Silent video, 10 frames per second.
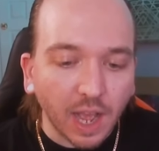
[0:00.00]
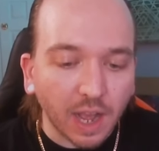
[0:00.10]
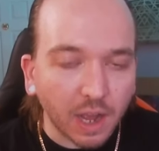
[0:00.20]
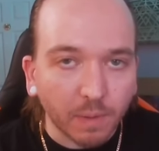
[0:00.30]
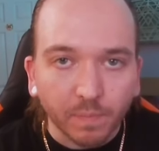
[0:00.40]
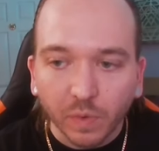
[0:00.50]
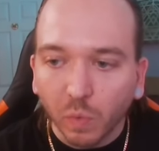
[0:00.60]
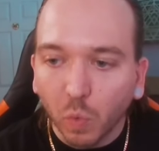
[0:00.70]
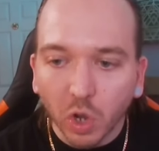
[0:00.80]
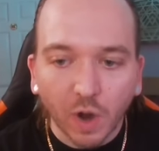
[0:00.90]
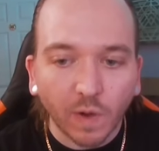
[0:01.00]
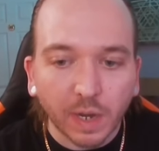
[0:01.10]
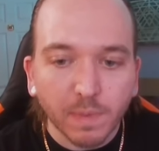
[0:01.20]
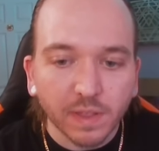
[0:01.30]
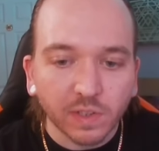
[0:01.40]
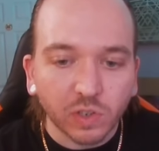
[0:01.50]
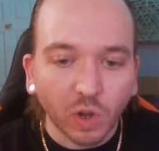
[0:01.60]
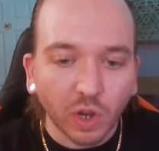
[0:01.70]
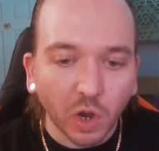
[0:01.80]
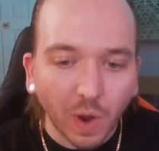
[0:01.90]
Would I recommend this
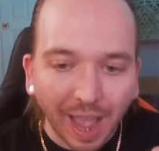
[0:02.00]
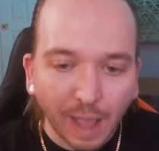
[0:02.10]
yo-yo?